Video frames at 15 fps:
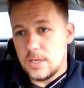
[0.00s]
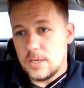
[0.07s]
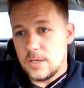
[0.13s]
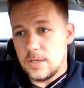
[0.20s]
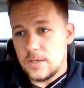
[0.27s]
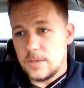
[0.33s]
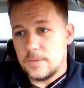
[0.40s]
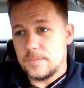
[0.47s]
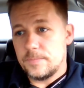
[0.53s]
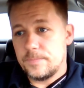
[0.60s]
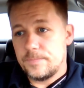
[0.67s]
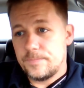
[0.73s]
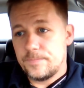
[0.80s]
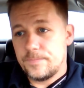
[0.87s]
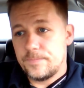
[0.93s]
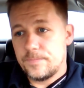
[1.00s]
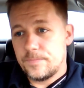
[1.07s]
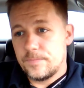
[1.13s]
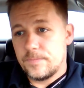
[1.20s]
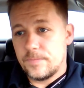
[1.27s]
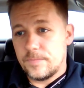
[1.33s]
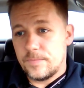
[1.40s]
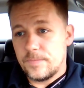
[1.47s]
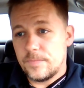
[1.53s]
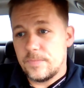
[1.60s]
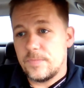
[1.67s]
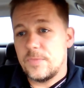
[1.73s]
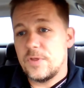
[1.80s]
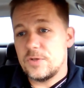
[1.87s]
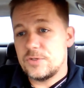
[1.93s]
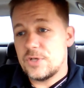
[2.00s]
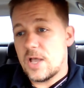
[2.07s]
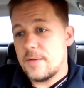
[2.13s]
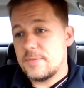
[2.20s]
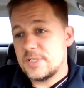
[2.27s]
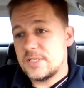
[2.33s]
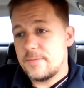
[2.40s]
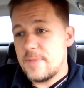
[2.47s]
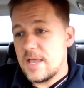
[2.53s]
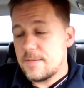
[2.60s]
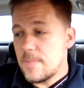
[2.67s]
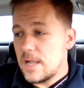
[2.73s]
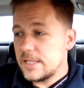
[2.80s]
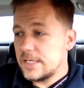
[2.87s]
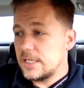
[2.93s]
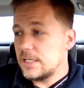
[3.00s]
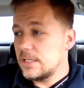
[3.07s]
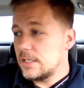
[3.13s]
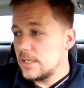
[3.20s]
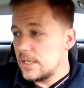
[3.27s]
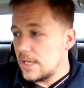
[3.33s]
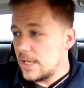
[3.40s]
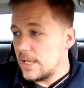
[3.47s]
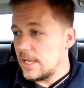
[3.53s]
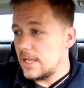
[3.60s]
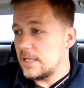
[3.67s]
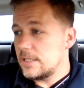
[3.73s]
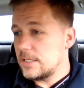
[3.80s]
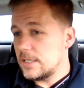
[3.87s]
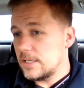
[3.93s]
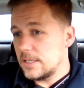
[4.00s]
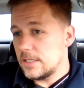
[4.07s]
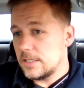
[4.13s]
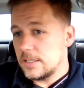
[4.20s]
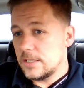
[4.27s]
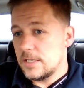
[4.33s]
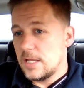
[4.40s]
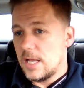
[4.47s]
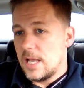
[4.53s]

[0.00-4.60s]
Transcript: Um, their job is to make money, and uh,